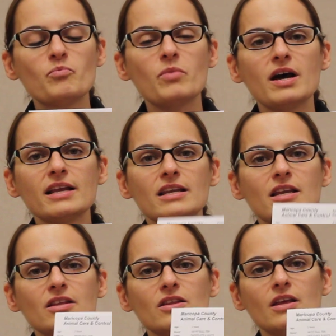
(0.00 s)
But
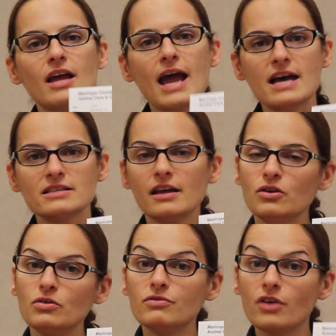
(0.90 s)
as a
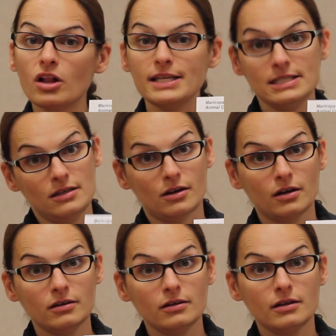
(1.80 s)
new
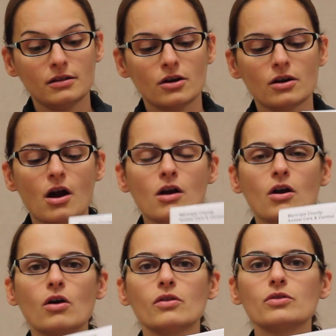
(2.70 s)
volunteer,
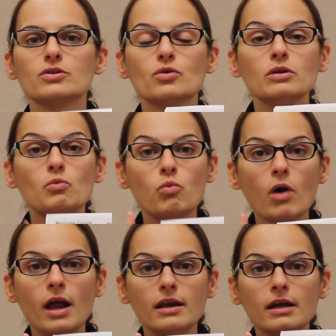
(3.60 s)
there's only
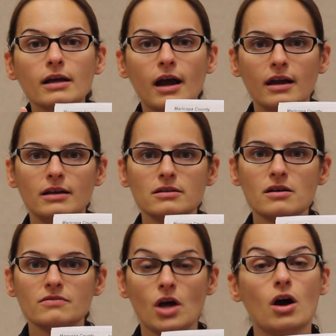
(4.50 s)
one kind
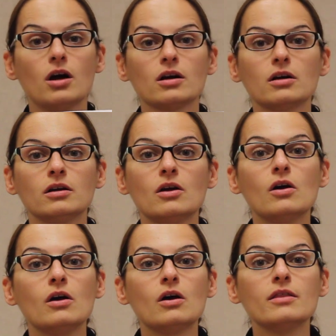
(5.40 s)
of dog
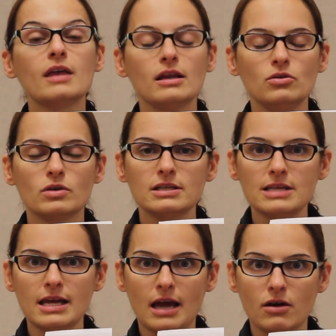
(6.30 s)
that you can
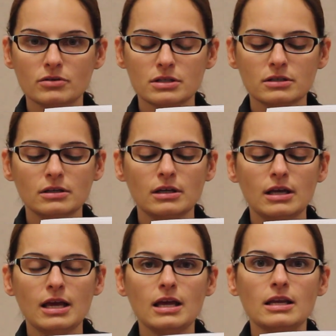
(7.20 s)
take out.
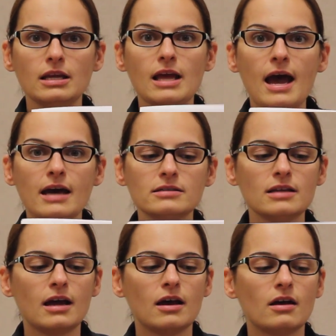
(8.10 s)
And it has to
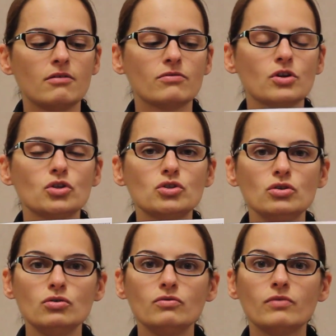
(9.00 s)
have
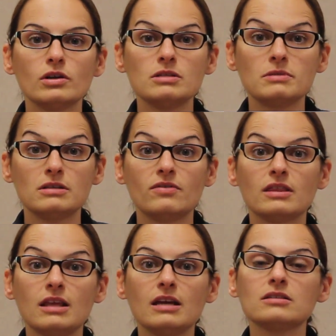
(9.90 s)
two very
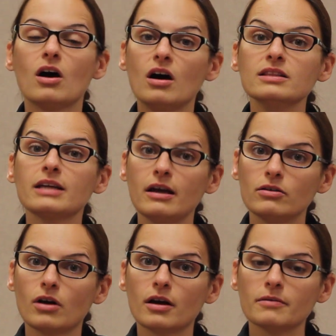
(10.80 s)
specific things on the
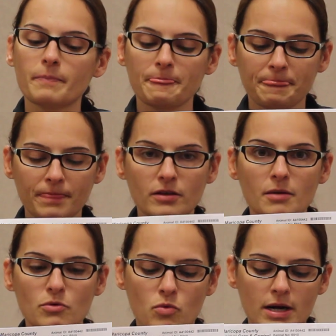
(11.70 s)
kennel card.
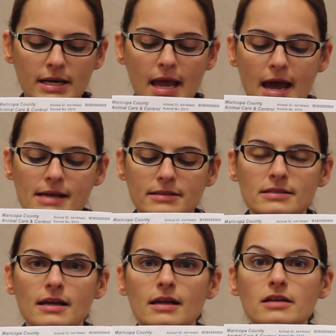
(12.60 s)
Number one, it has to
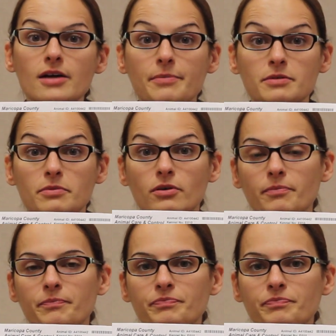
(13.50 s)
say adoptable.